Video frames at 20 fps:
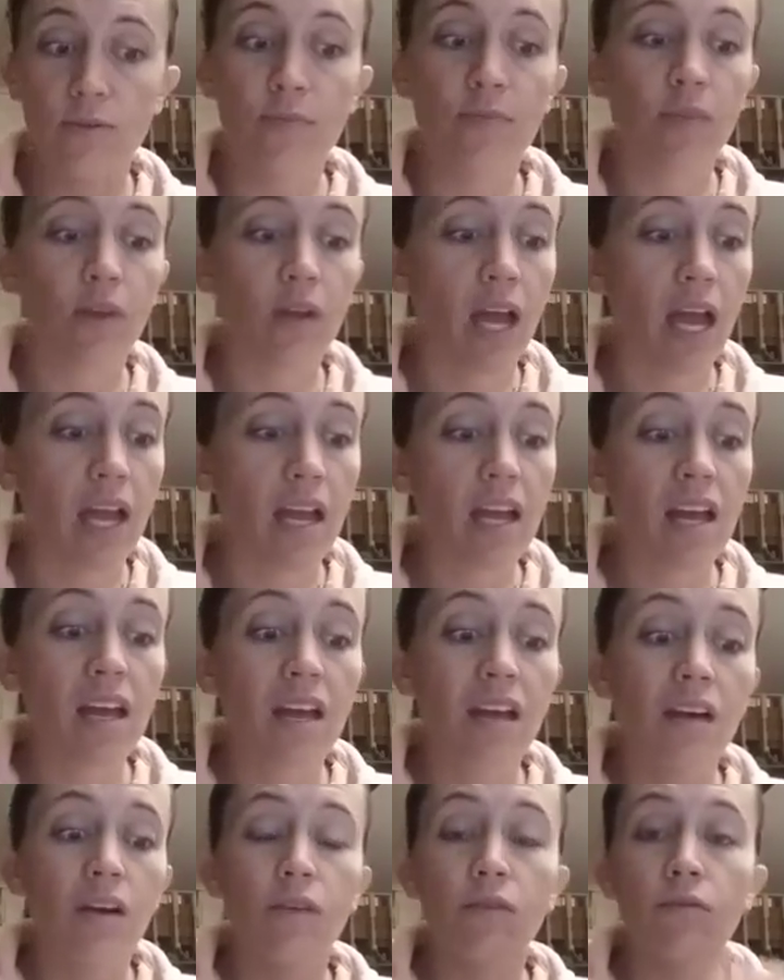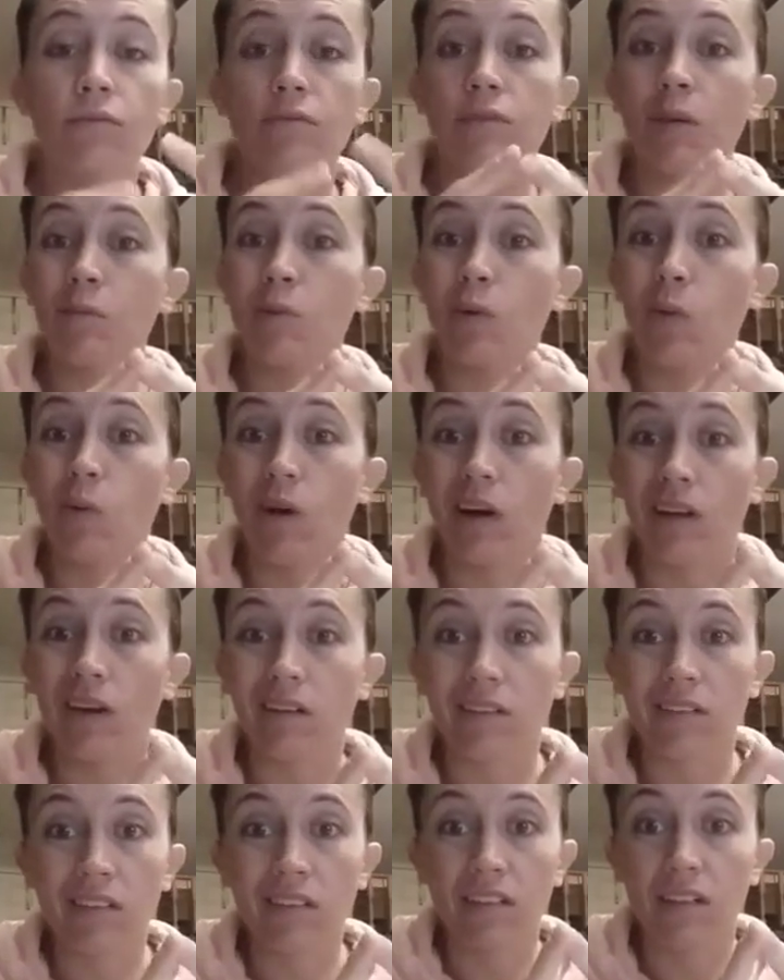Okay. Number one,
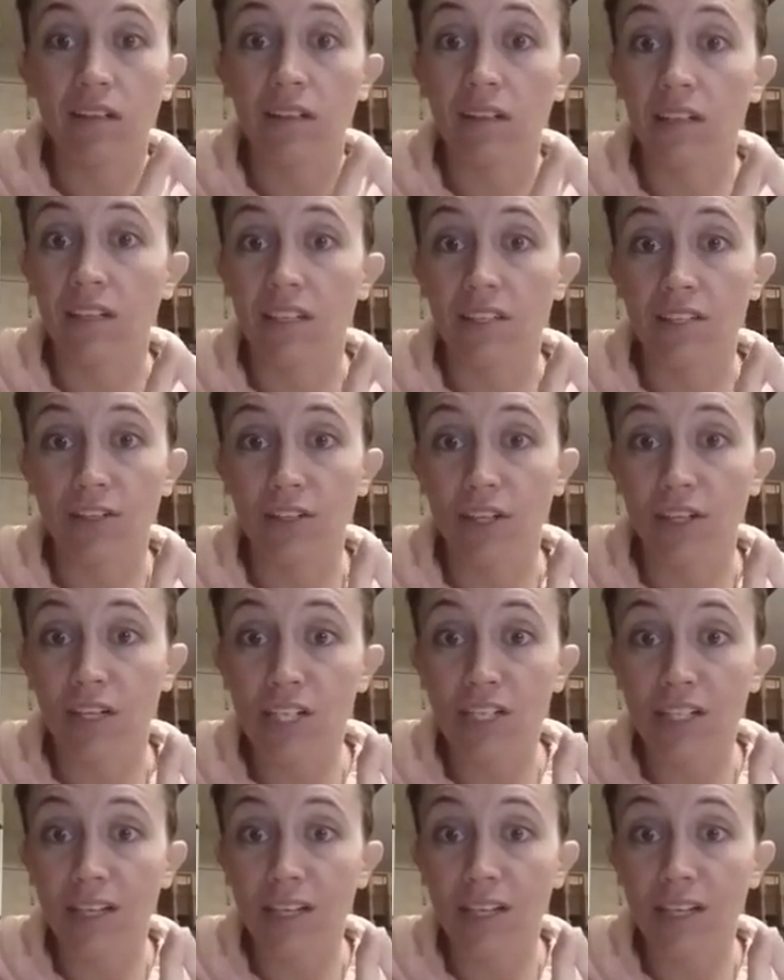goodness gracious,